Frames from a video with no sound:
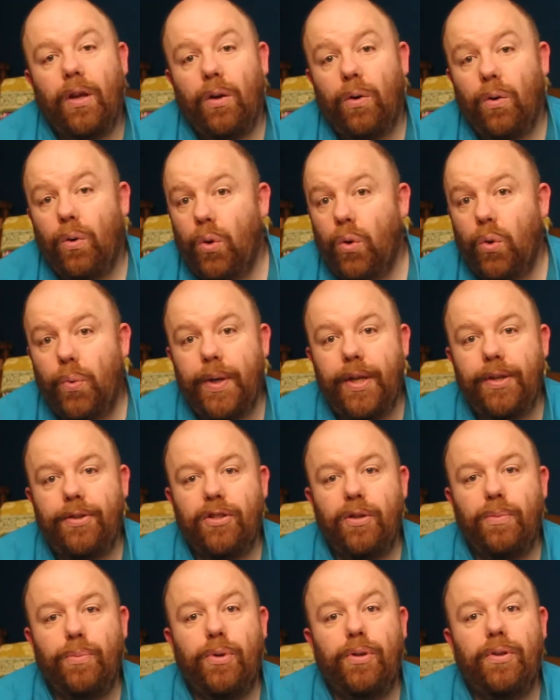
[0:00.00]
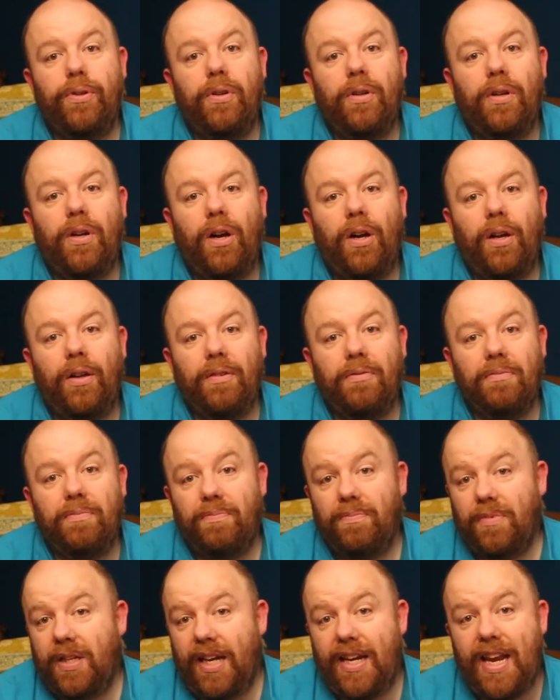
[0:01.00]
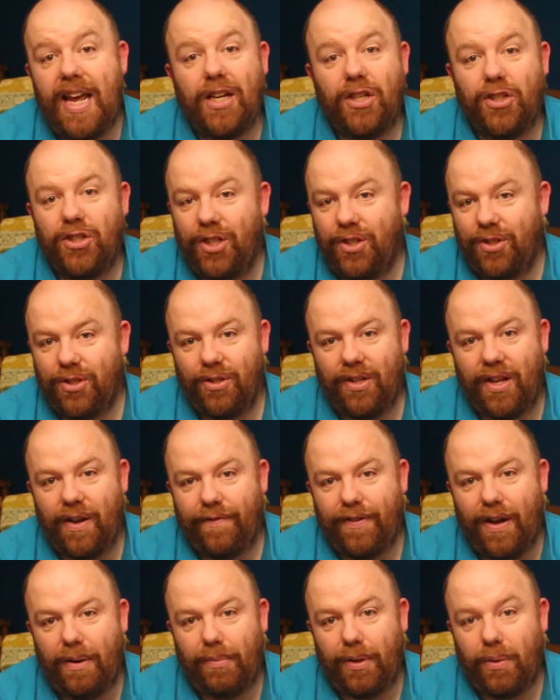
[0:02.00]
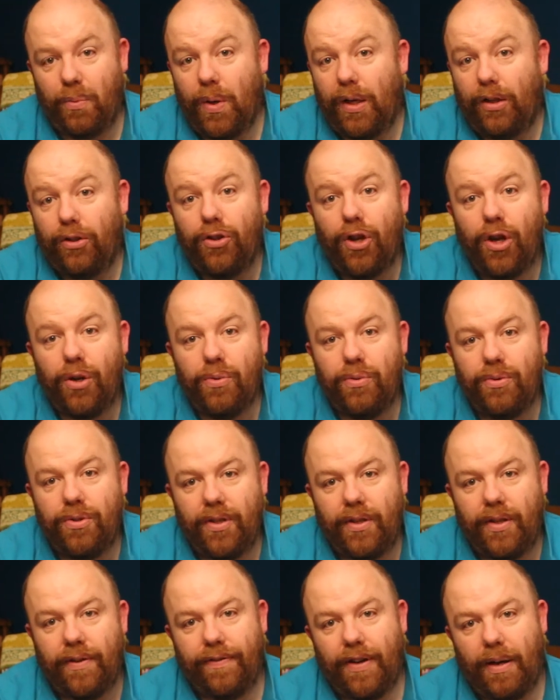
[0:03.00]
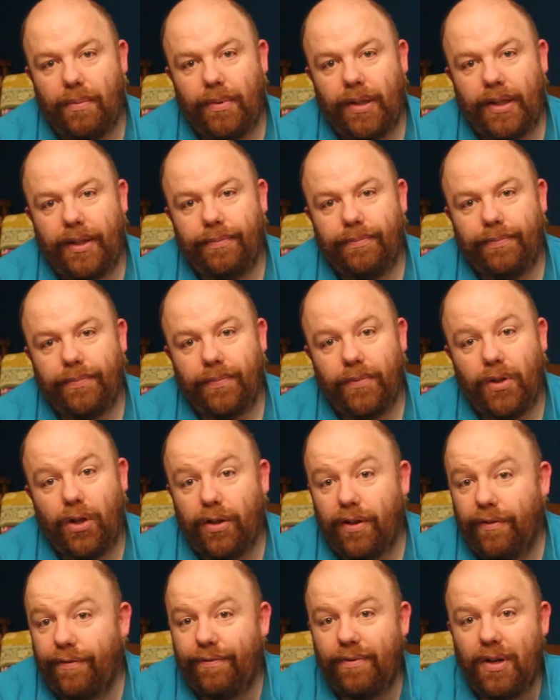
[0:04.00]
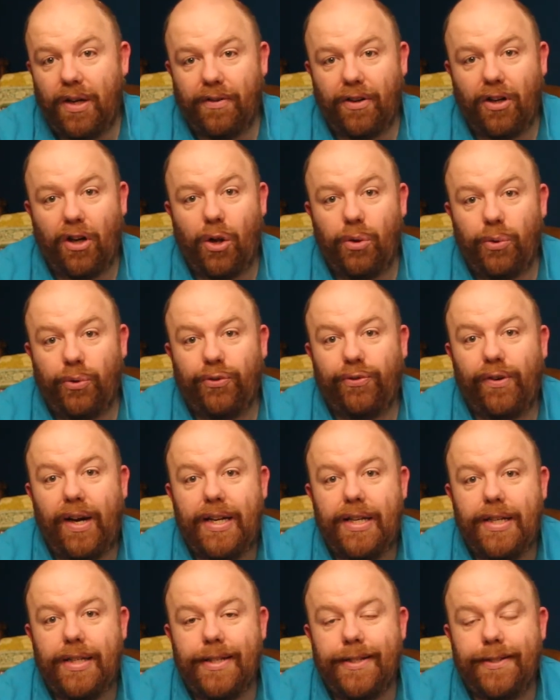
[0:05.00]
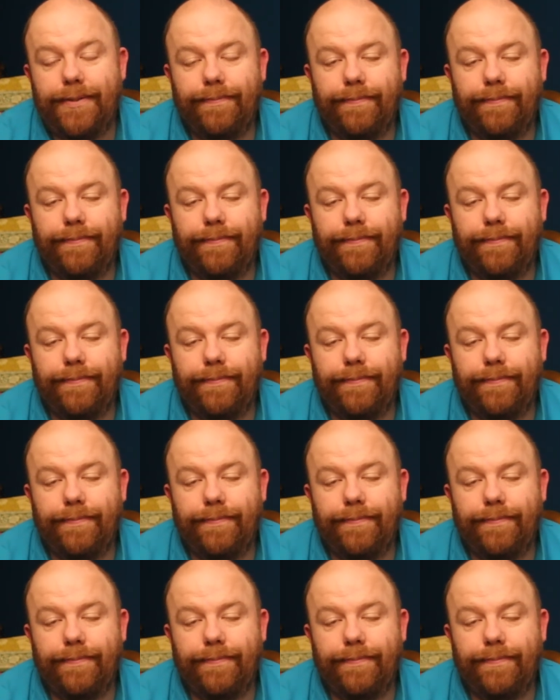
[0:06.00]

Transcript: or with someone connected to their family, well known to their family, like a close friend.